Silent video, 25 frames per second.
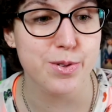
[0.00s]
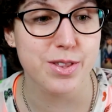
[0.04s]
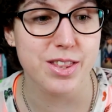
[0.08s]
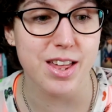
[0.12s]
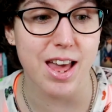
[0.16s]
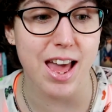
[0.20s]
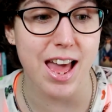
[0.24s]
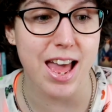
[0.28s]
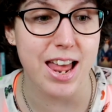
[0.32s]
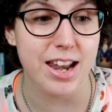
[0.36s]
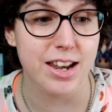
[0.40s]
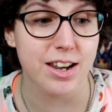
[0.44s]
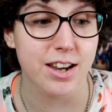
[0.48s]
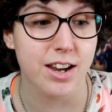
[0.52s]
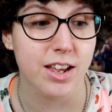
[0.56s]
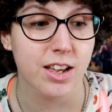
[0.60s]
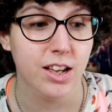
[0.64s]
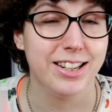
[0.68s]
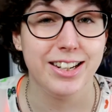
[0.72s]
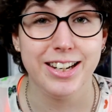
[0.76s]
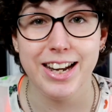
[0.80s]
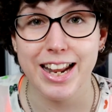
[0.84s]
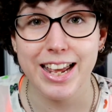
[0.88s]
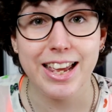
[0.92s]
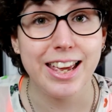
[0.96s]
then
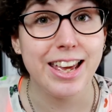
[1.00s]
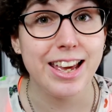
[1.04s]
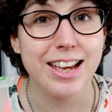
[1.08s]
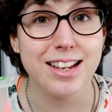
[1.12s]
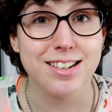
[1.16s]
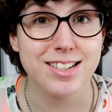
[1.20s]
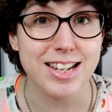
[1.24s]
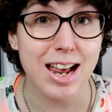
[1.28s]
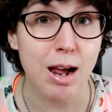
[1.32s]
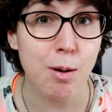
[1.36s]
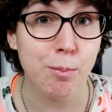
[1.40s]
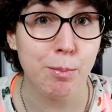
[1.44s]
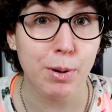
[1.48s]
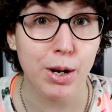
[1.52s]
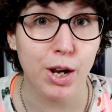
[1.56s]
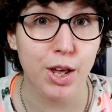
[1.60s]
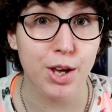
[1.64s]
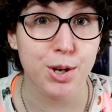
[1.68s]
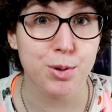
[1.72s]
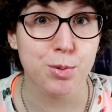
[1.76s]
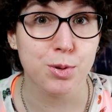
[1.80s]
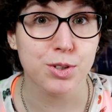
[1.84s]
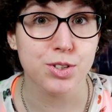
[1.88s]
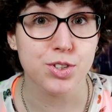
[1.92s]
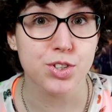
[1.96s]
link it down
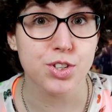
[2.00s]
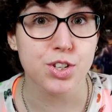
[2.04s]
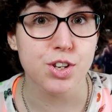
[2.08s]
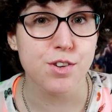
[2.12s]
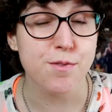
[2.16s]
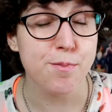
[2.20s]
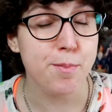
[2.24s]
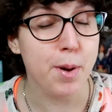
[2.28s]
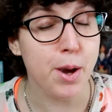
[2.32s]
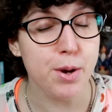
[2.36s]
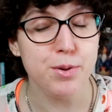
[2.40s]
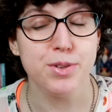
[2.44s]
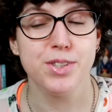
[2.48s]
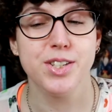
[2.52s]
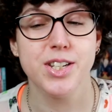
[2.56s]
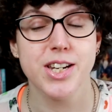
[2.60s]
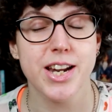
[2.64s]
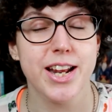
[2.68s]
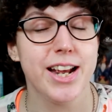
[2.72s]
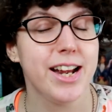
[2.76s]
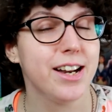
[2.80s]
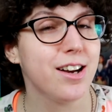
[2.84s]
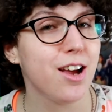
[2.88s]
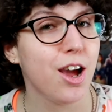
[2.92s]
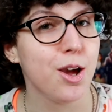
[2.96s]
below once you've posted
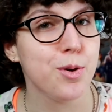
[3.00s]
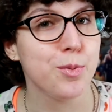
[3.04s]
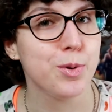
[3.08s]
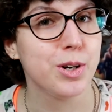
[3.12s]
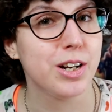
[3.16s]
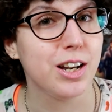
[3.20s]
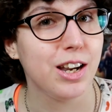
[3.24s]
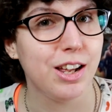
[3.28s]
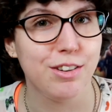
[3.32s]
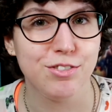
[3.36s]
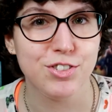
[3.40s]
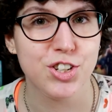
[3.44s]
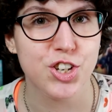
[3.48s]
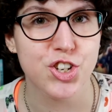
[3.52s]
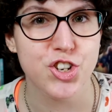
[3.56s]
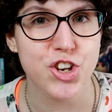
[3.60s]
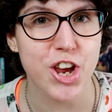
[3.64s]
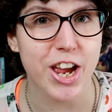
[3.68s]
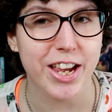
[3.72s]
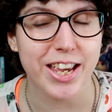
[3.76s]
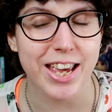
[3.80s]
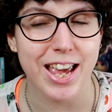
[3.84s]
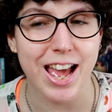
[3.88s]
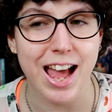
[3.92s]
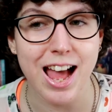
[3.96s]
it, and I would love to
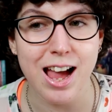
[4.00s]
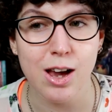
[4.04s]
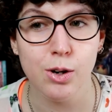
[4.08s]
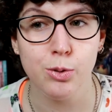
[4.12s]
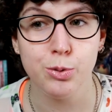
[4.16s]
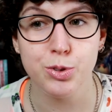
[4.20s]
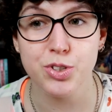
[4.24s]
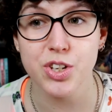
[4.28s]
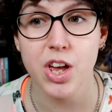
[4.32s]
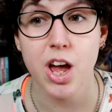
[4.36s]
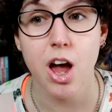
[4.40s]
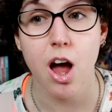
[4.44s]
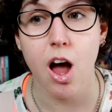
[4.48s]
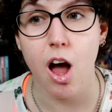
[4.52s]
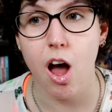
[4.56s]
check it out.